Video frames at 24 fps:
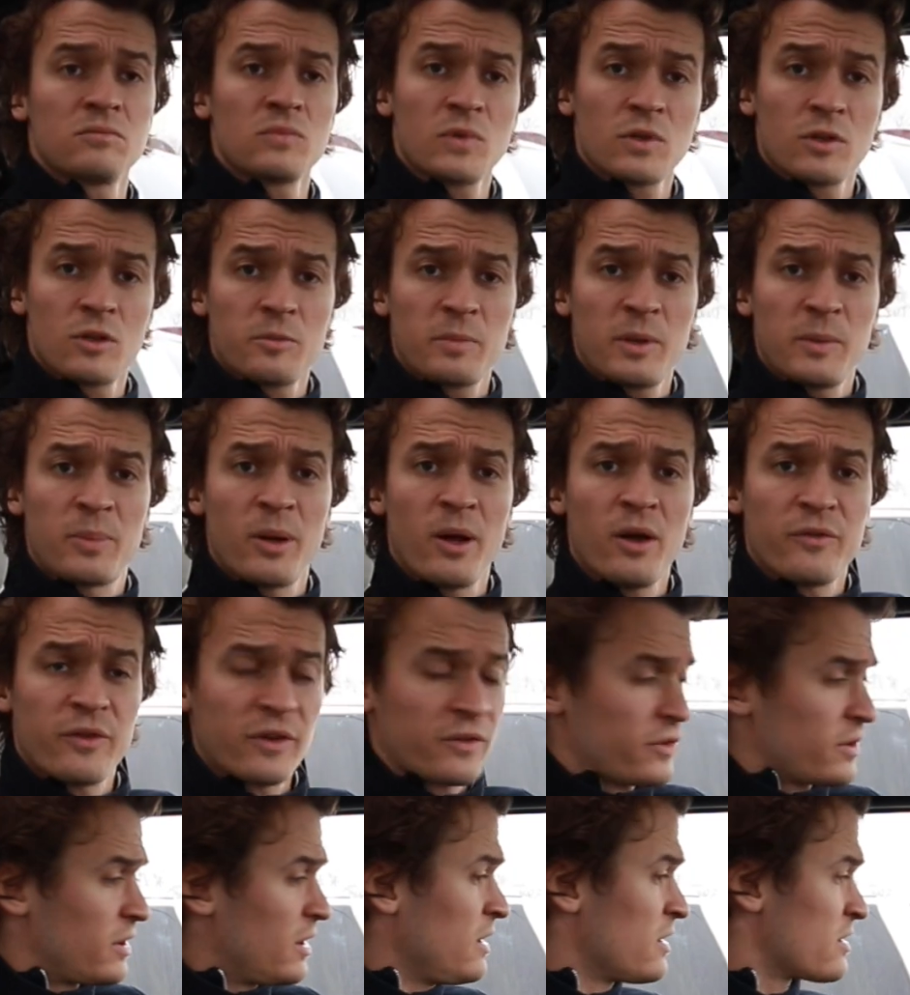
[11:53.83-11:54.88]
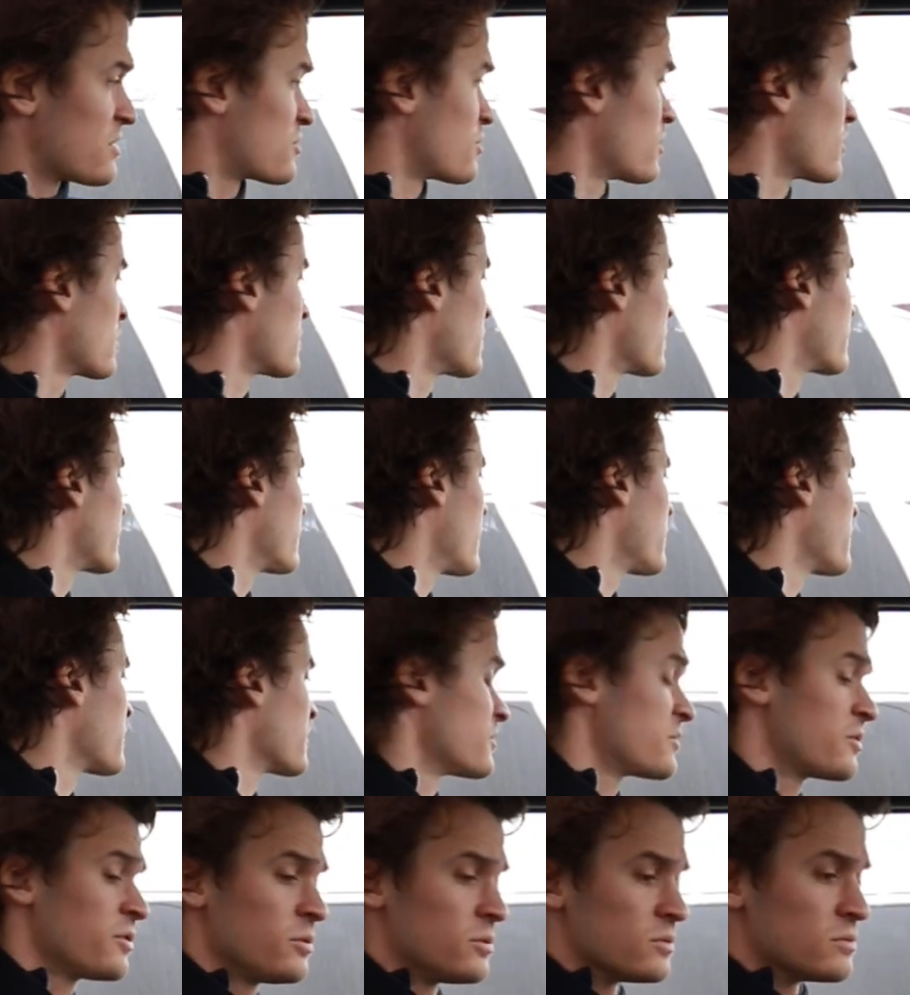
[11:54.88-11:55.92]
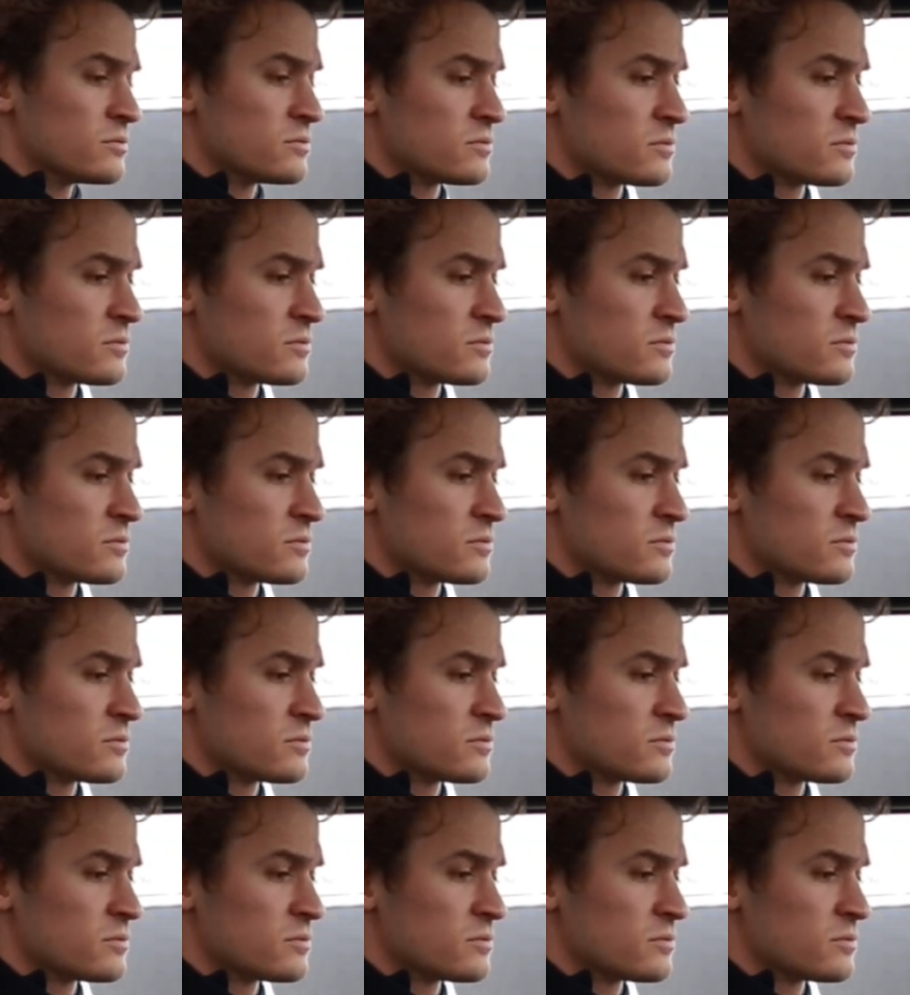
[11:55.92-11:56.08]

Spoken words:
could be perfect for the inner circle of London too.